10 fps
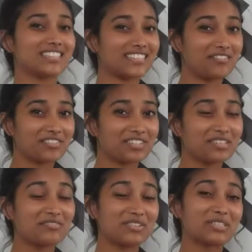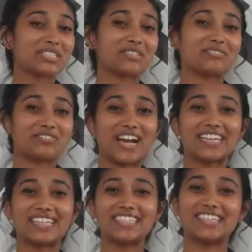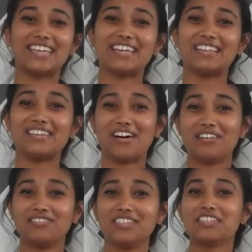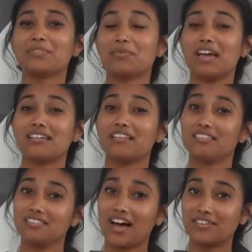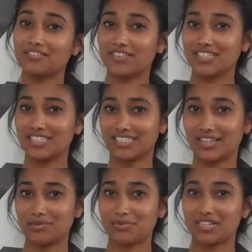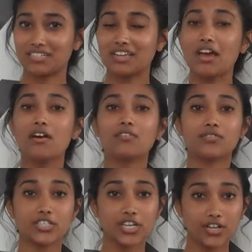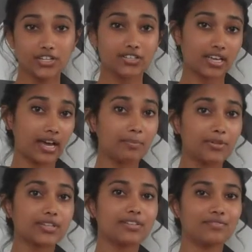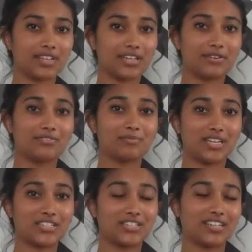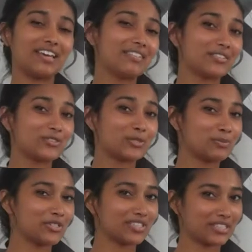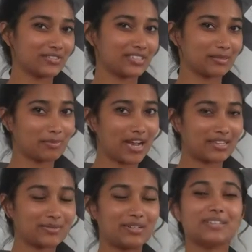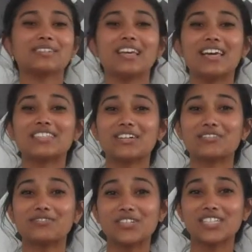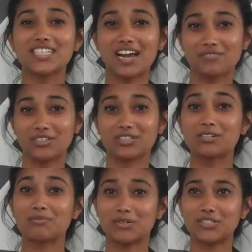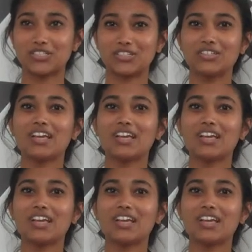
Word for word: definitely feels like a Friday today in the office and we had a lot of fun to celebrate. For starters, I uploaded the video from yesterday, the super secret surprise one. It's our first ever commercial,